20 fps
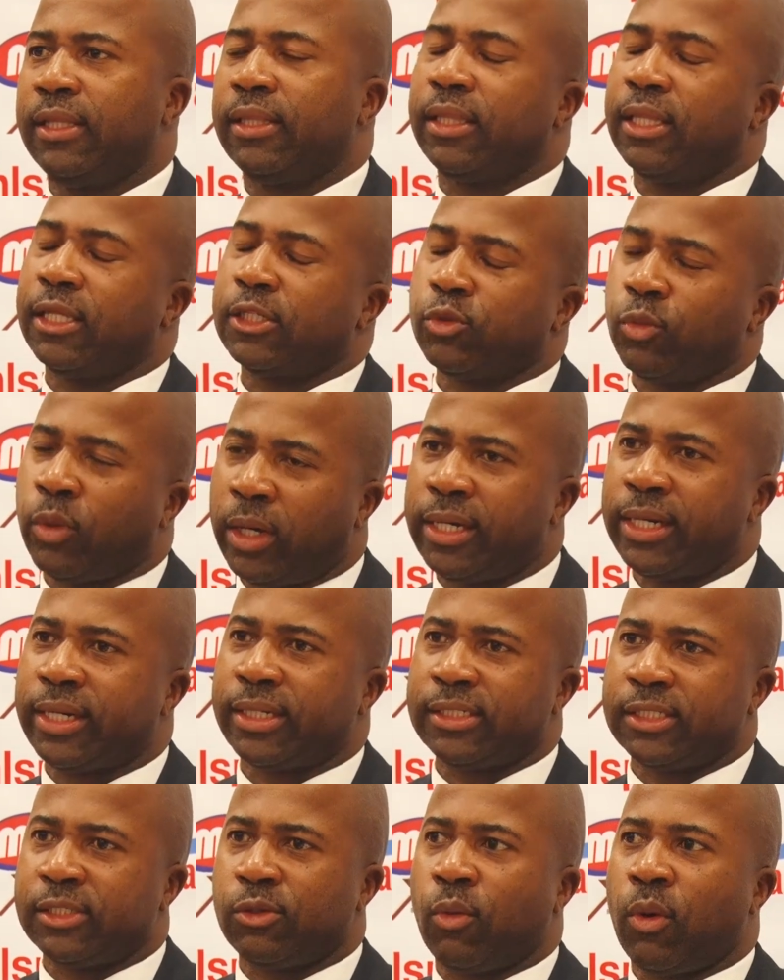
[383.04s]
There's one
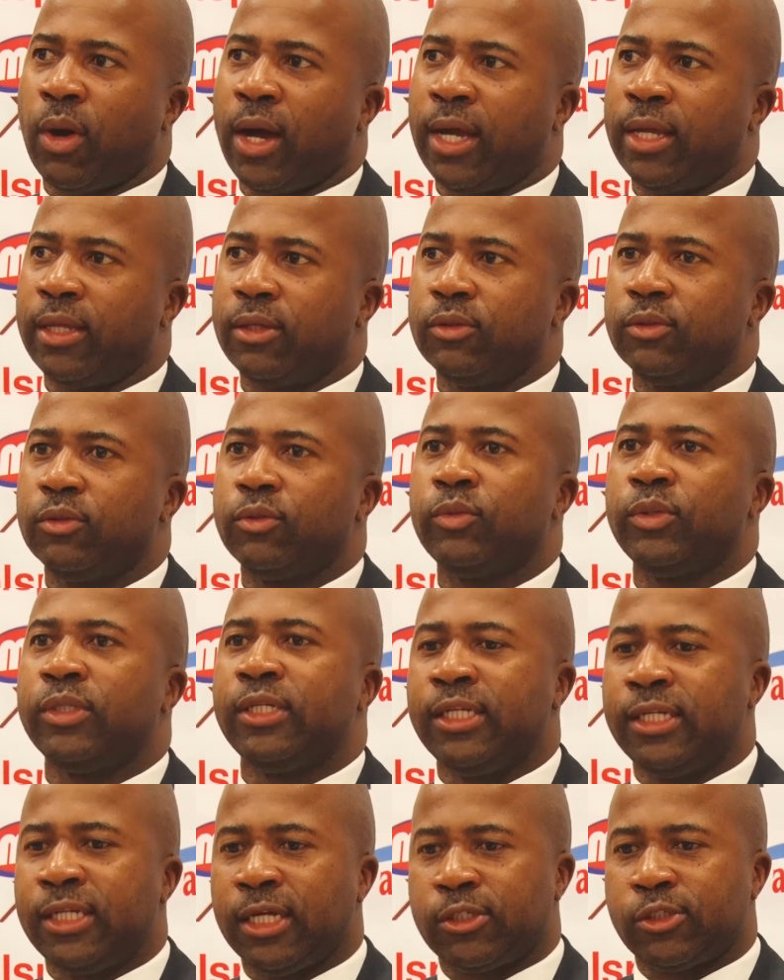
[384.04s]
reason why we
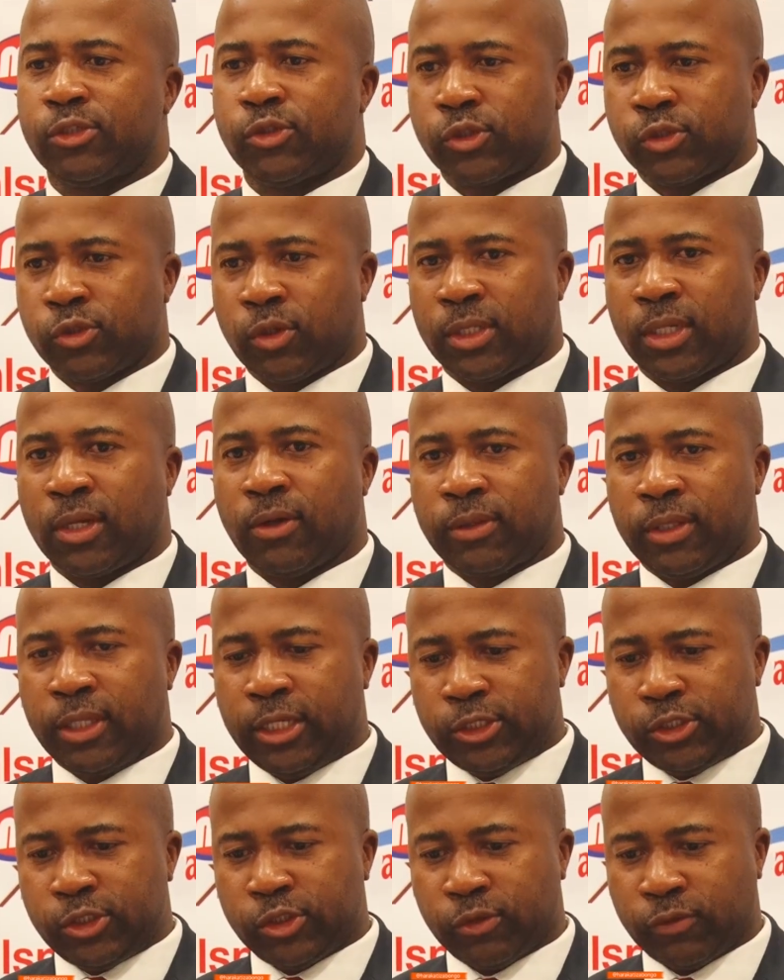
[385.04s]
needed to sort out the
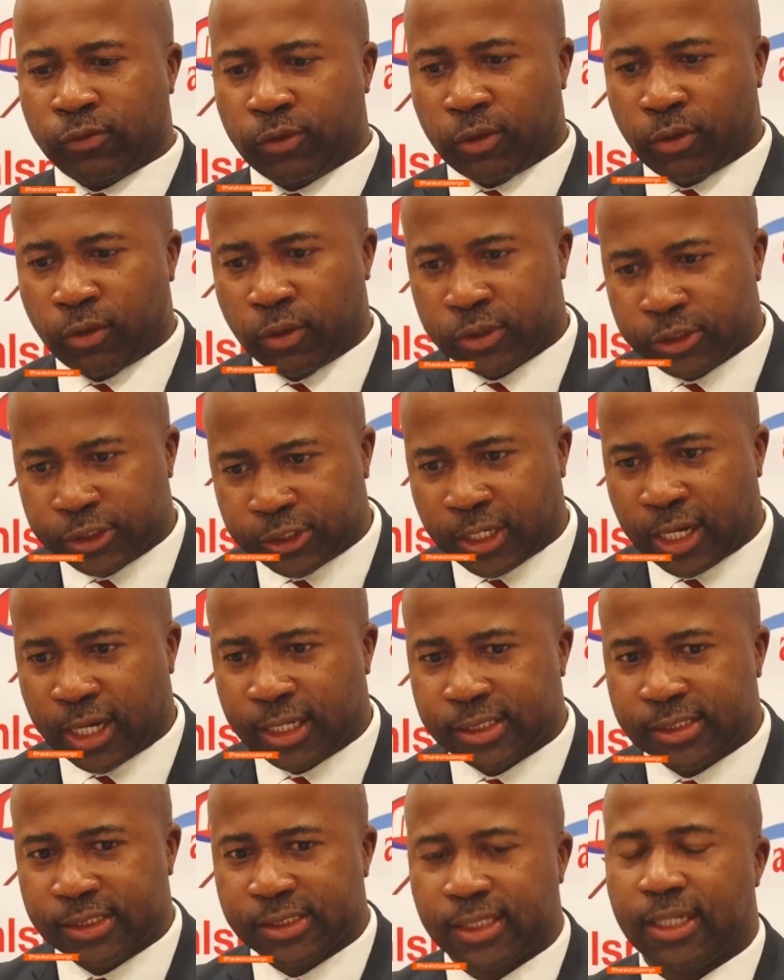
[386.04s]
issues of the
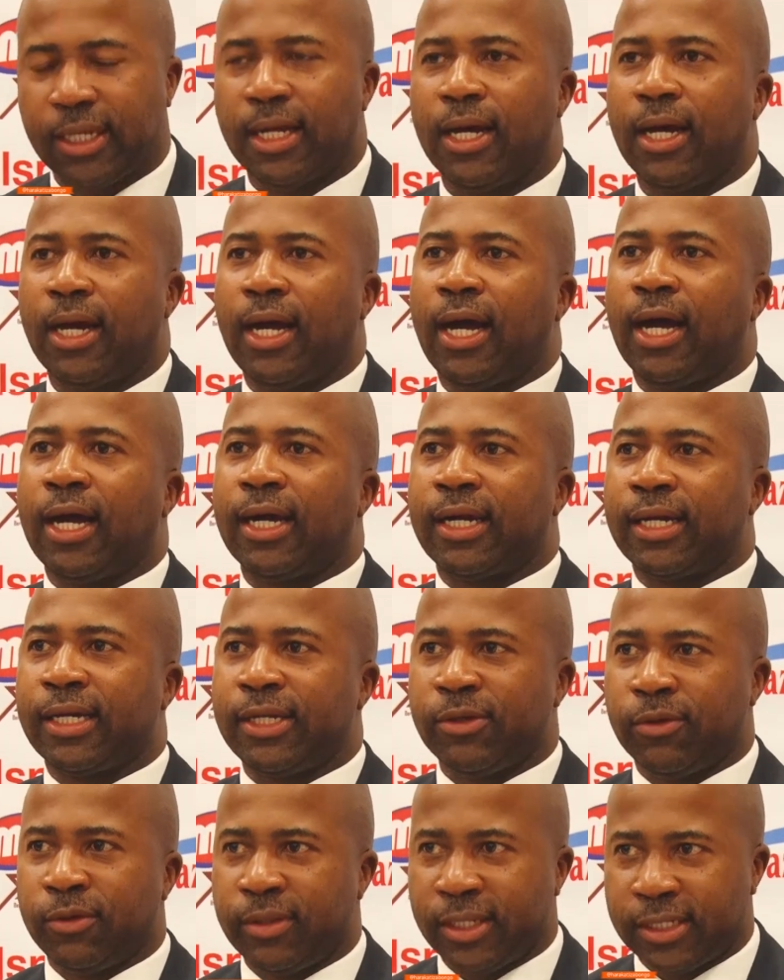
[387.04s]
contract,
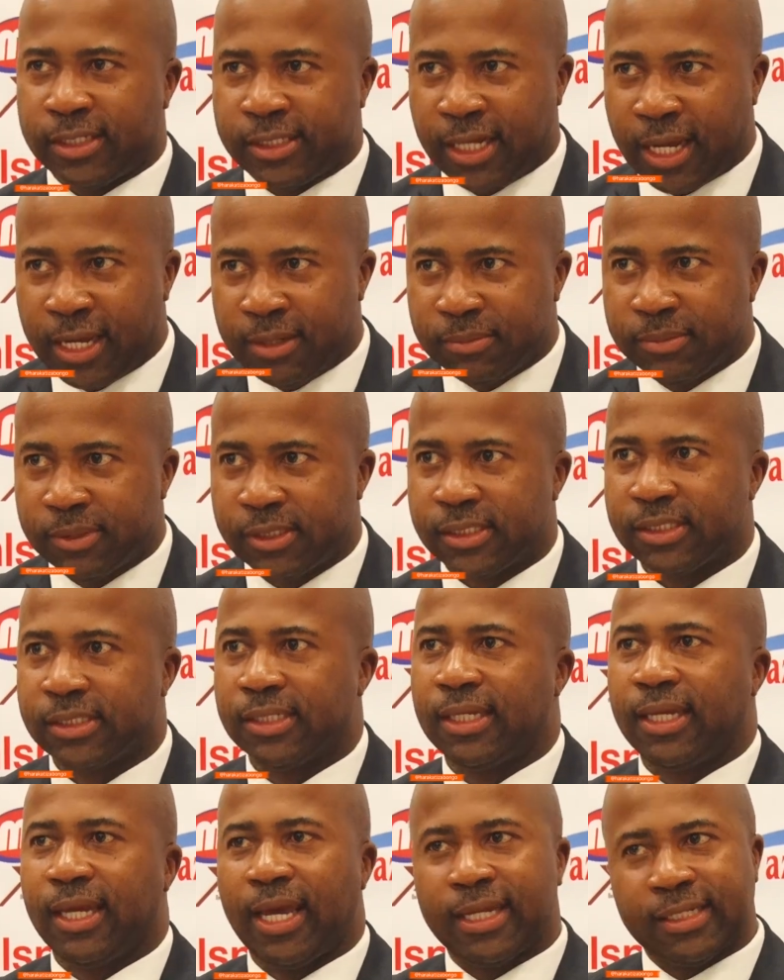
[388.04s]
agree on the terms,
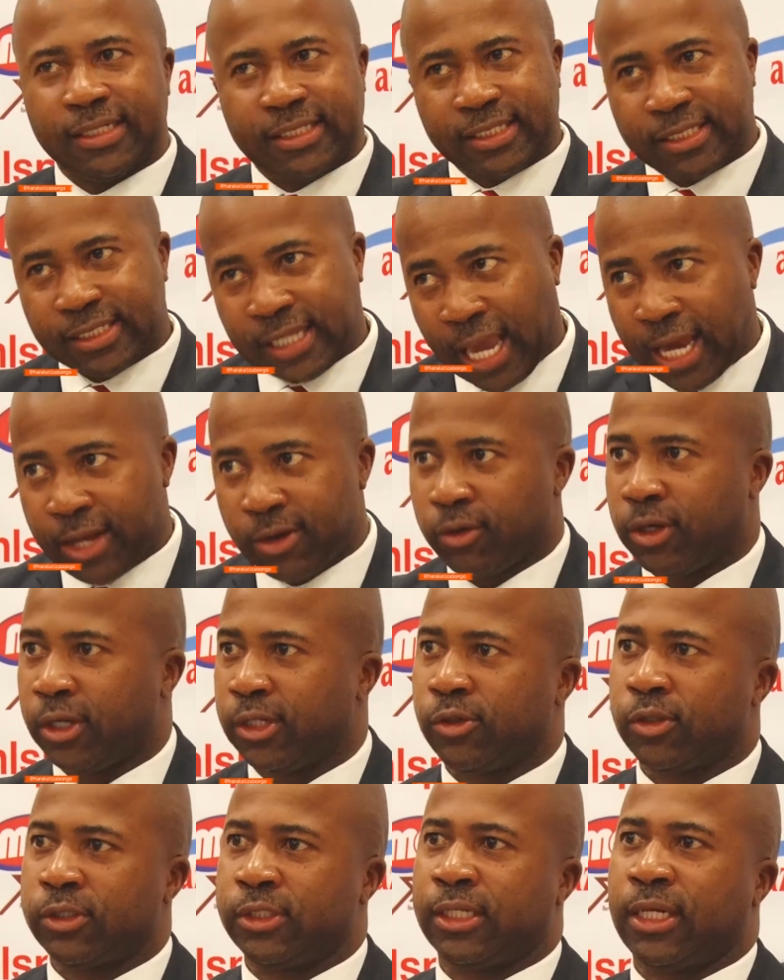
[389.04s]
and sign on the
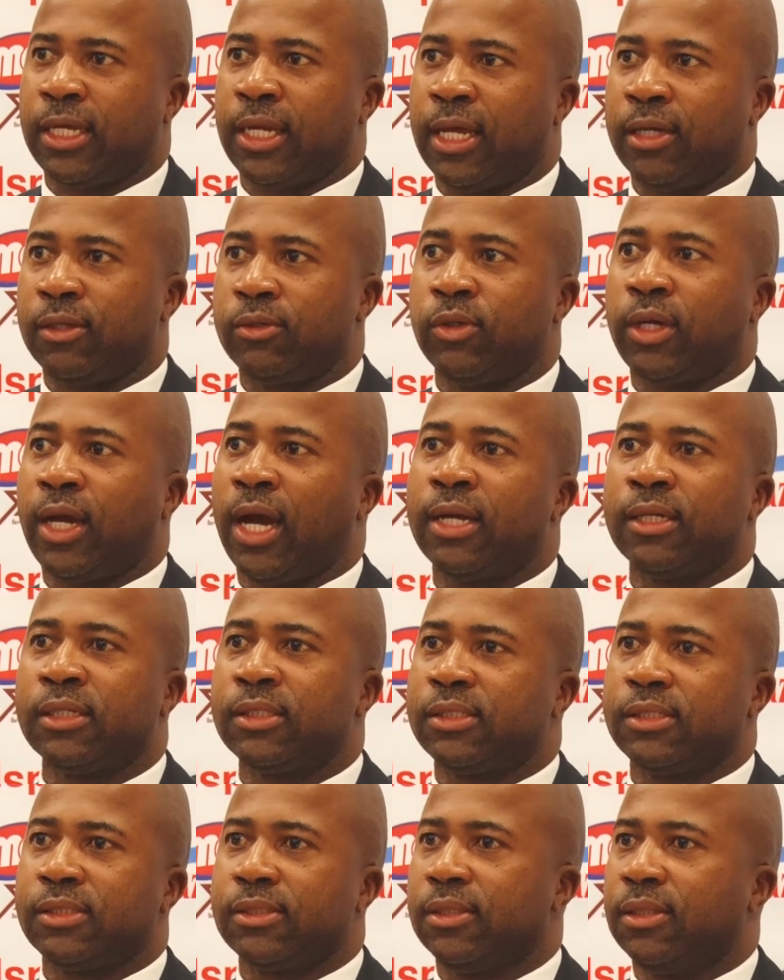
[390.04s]
dotted line. You
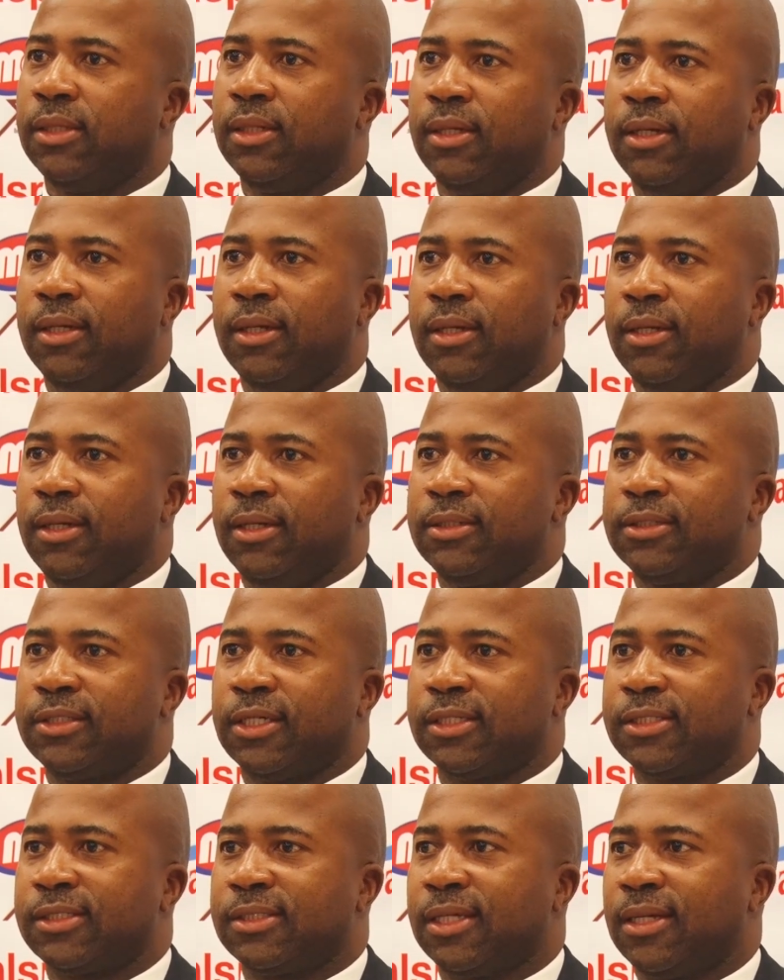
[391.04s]
can't
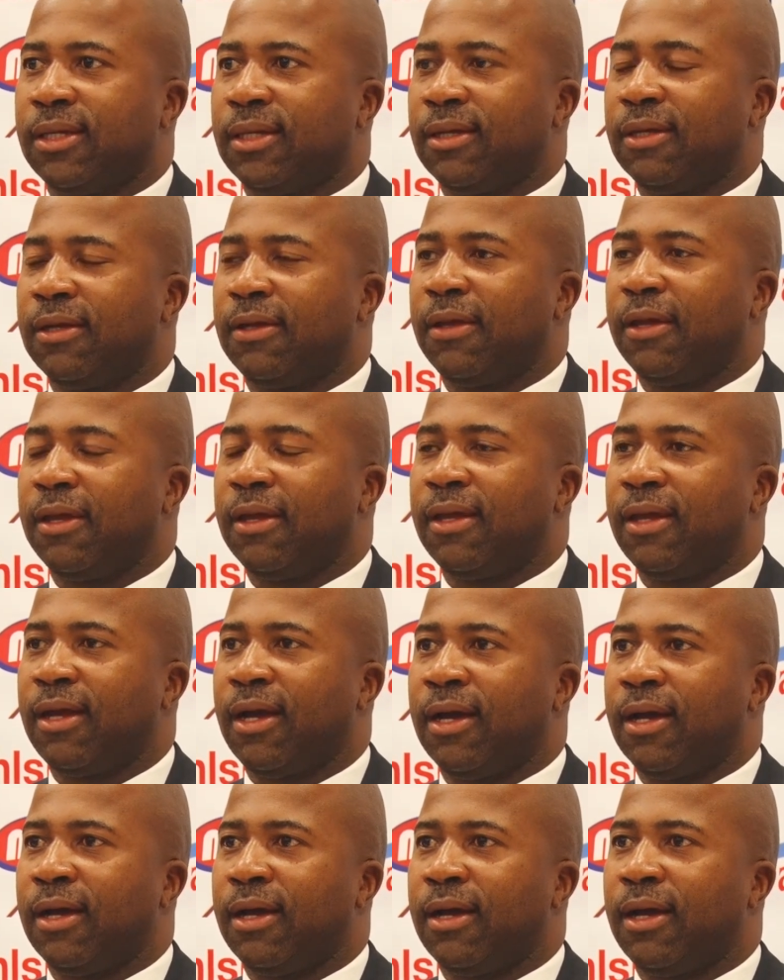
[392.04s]
just
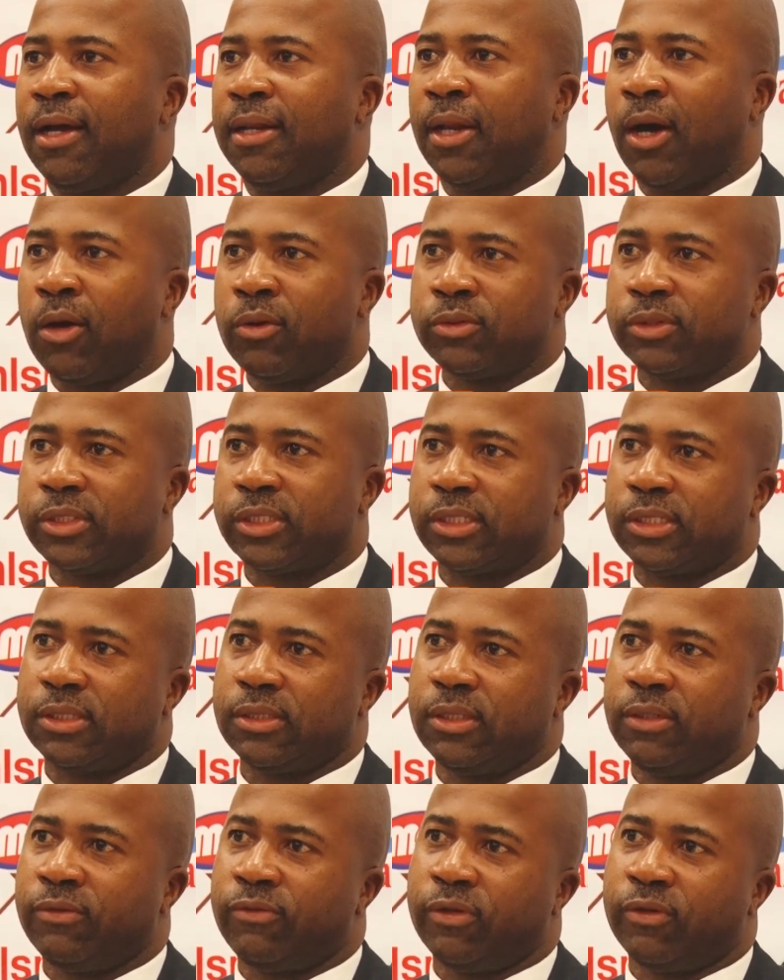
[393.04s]
announce
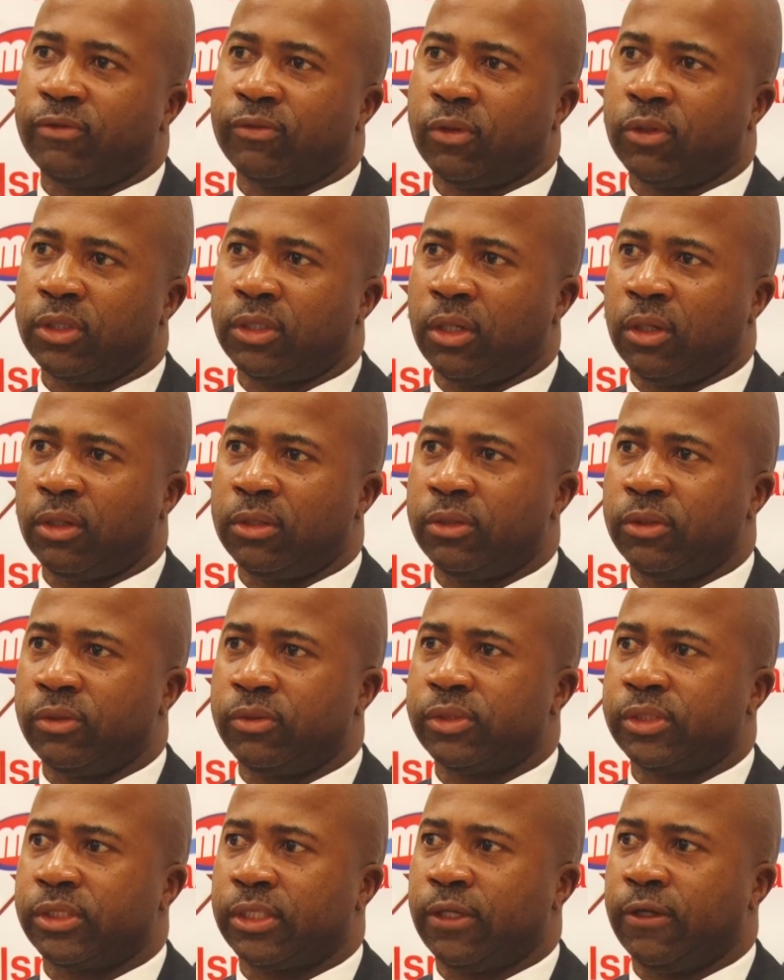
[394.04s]
if you have not done
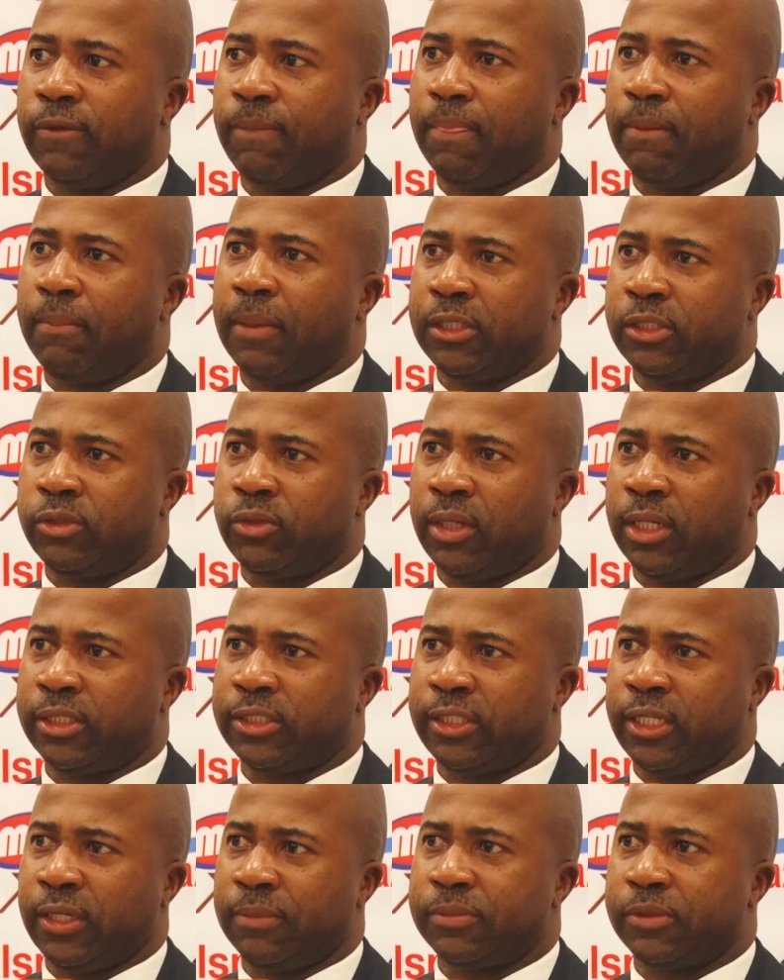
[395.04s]
those particular
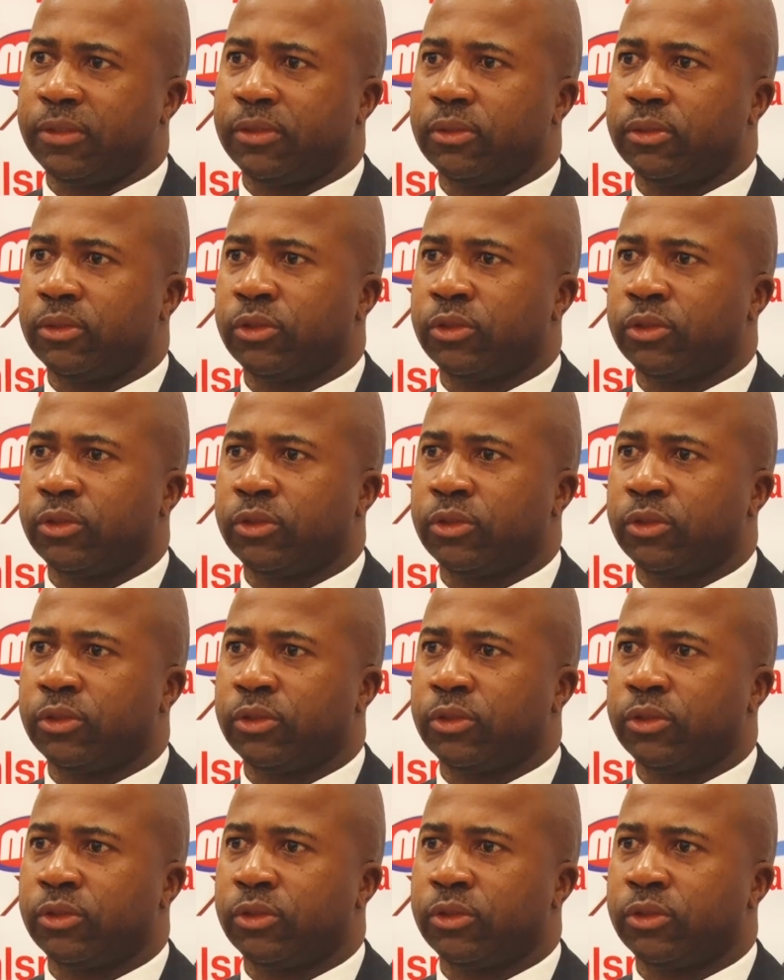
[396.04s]
steps.